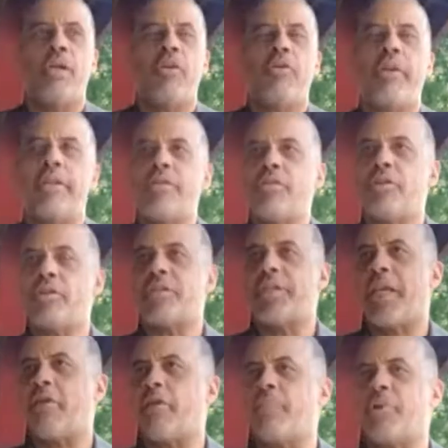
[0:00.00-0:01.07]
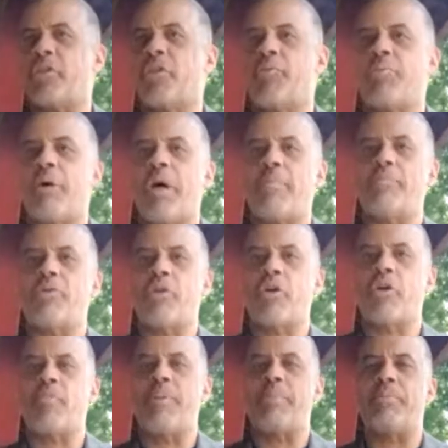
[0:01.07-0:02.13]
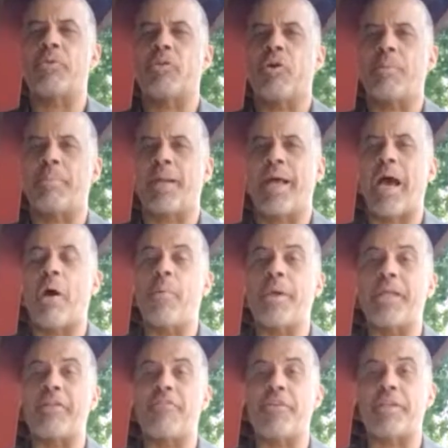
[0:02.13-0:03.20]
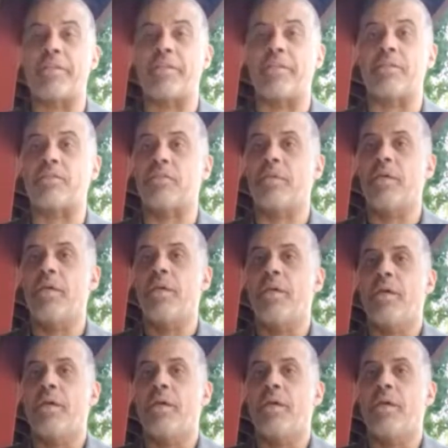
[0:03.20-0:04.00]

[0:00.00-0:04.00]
You didn't just hear a bunch of problems. You heard people talking about how we're going to fix this.